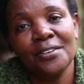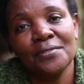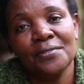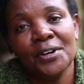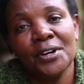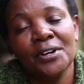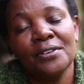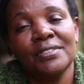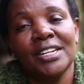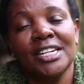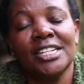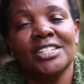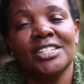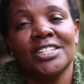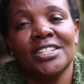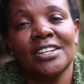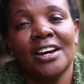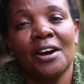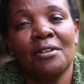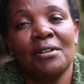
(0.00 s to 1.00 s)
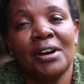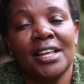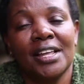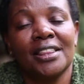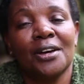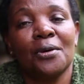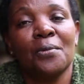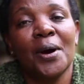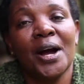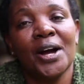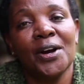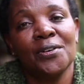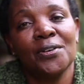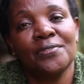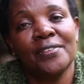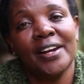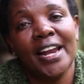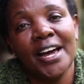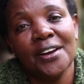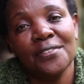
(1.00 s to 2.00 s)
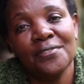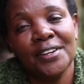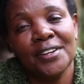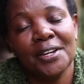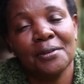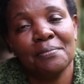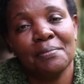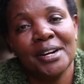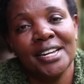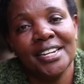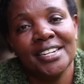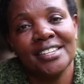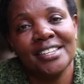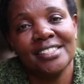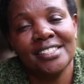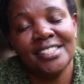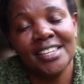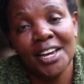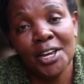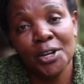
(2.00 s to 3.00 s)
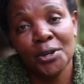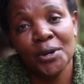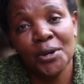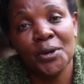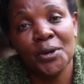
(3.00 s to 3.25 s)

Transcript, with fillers: involved in sharing the work of Life in Abundance in